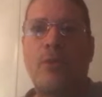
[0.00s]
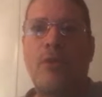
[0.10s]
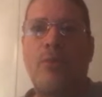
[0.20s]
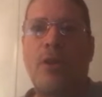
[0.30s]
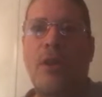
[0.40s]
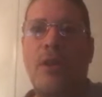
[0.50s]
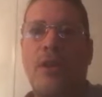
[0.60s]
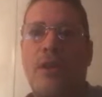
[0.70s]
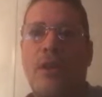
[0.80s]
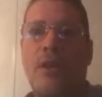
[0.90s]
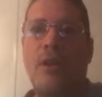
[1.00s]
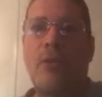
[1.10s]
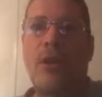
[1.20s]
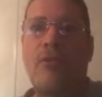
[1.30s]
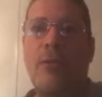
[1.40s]
We duplicated the,
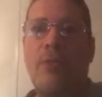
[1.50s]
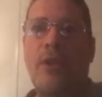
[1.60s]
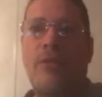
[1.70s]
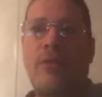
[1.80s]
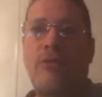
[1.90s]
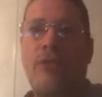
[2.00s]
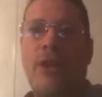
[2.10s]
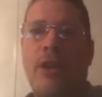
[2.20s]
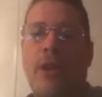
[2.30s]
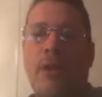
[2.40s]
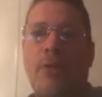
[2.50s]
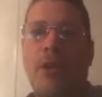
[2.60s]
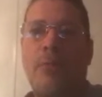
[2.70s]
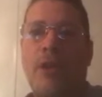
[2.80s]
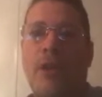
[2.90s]
we gave you the Braves for free and had them on
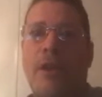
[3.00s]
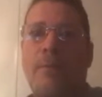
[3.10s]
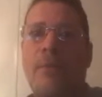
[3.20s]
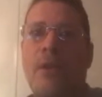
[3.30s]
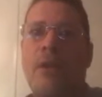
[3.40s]
the pay line.